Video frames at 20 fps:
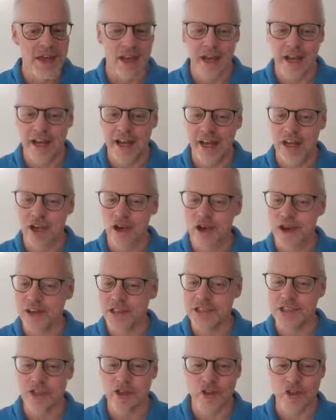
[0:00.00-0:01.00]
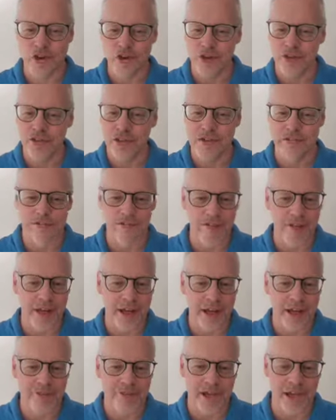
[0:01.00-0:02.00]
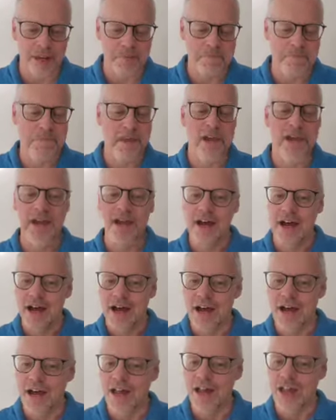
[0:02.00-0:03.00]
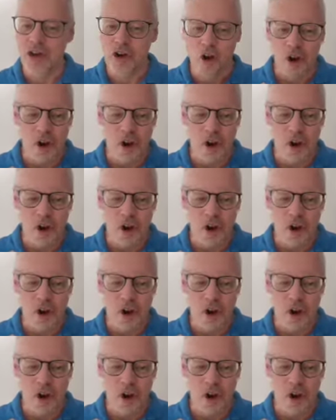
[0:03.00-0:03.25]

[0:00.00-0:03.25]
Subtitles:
A nice earthy flavour, not